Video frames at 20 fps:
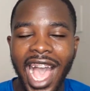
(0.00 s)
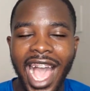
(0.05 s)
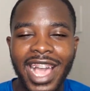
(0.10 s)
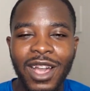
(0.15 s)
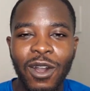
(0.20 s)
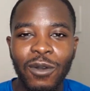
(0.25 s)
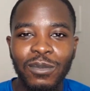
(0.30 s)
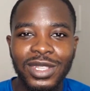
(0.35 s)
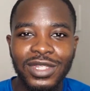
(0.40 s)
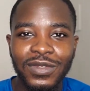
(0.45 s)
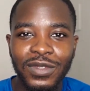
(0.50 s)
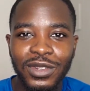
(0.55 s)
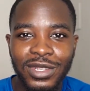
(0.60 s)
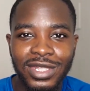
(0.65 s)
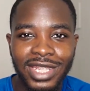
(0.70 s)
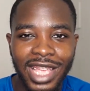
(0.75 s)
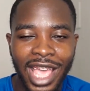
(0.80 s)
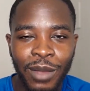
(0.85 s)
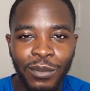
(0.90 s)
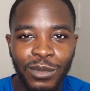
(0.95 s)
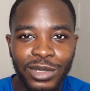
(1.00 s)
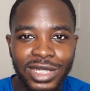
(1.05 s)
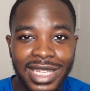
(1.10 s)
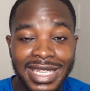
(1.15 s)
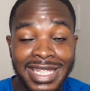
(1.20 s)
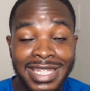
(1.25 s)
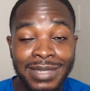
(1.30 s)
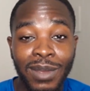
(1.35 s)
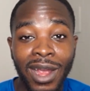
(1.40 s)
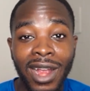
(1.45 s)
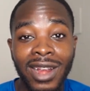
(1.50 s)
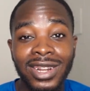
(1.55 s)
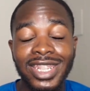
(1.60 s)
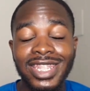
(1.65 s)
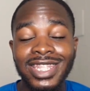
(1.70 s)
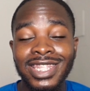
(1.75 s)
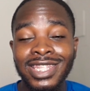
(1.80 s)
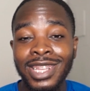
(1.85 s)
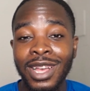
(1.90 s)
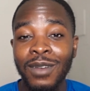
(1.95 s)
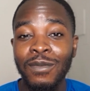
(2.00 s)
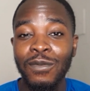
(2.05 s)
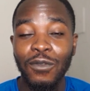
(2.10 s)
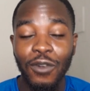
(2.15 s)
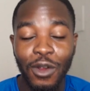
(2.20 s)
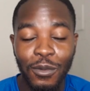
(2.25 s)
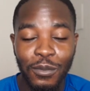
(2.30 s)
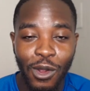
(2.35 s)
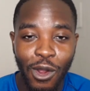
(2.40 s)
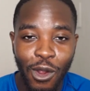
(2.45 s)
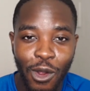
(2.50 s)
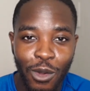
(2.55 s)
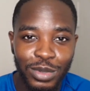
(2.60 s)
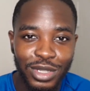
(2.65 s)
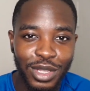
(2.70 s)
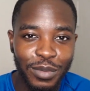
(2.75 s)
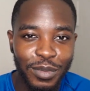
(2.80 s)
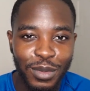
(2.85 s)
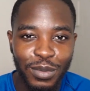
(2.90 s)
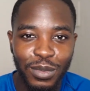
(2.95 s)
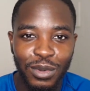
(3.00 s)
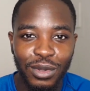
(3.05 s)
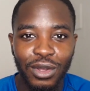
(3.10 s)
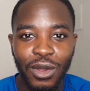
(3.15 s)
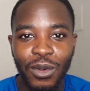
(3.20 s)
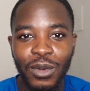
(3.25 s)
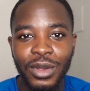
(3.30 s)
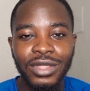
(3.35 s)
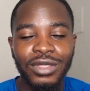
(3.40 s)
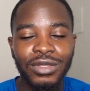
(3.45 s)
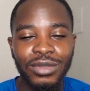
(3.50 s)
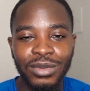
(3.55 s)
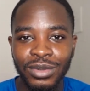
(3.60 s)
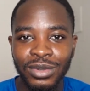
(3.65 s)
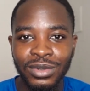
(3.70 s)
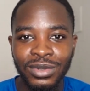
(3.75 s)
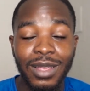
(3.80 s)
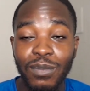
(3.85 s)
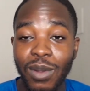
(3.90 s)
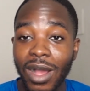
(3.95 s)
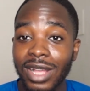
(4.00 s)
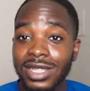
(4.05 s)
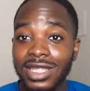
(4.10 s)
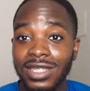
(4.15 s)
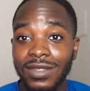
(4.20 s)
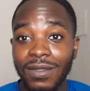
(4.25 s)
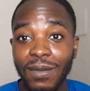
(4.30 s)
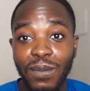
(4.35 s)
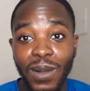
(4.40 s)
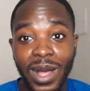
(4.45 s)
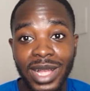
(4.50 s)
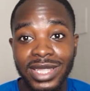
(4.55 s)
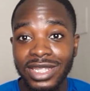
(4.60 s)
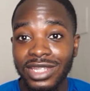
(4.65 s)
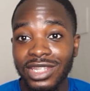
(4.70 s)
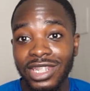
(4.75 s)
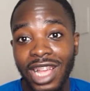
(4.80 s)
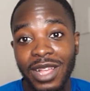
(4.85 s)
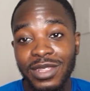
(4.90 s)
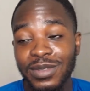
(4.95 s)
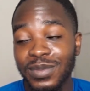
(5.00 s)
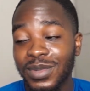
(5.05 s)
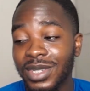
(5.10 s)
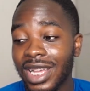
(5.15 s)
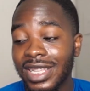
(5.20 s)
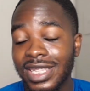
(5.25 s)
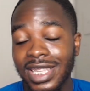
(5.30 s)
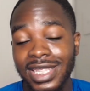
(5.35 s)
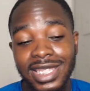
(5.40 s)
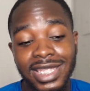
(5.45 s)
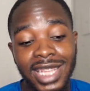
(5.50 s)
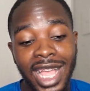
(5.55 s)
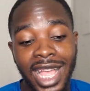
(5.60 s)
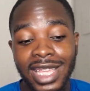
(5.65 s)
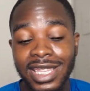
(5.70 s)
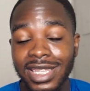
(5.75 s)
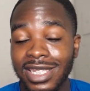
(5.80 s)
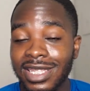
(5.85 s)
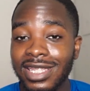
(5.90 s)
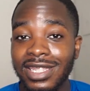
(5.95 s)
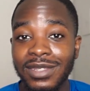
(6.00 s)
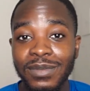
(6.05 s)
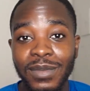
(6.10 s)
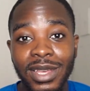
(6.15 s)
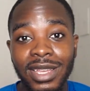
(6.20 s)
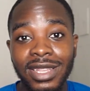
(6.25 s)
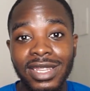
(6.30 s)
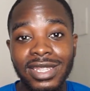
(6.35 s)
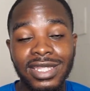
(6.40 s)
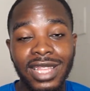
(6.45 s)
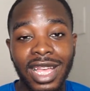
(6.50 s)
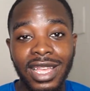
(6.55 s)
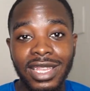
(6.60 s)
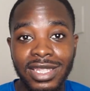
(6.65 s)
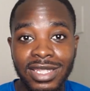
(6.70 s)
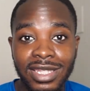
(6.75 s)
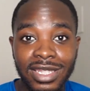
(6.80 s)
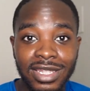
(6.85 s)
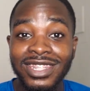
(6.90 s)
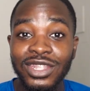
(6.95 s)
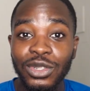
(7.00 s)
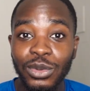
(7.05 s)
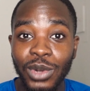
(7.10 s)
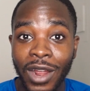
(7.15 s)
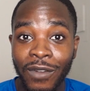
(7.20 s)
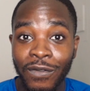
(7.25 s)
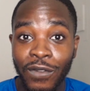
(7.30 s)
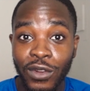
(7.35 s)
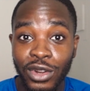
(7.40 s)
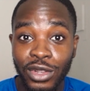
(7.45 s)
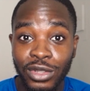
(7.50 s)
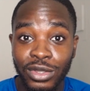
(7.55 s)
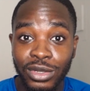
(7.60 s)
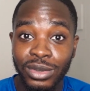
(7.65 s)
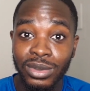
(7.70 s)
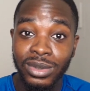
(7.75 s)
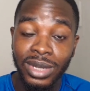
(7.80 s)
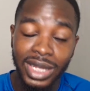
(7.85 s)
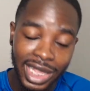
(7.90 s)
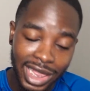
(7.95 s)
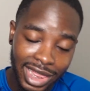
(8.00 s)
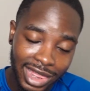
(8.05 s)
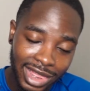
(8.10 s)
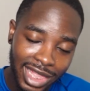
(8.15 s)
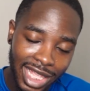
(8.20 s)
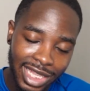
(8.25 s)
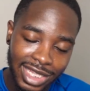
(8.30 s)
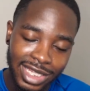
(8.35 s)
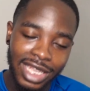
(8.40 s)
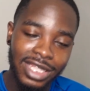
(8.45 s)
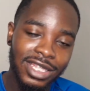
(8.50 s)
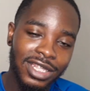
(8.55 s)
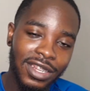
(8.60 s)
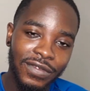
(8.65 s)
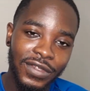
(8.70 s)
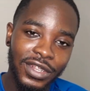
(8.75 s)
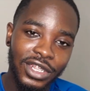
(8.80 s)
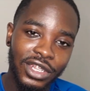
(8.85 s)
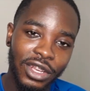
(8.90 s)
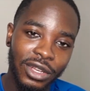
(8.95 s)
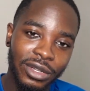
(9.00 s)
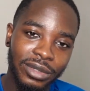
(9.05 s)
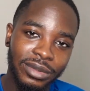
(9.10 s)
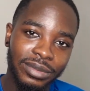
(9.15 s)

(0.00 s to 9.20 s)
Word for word: I hope this video is able to inspire just some form of hope to people going through the process of with finding jobs because it's not easy, man. It's not easy. So without further ado, let's get into the video.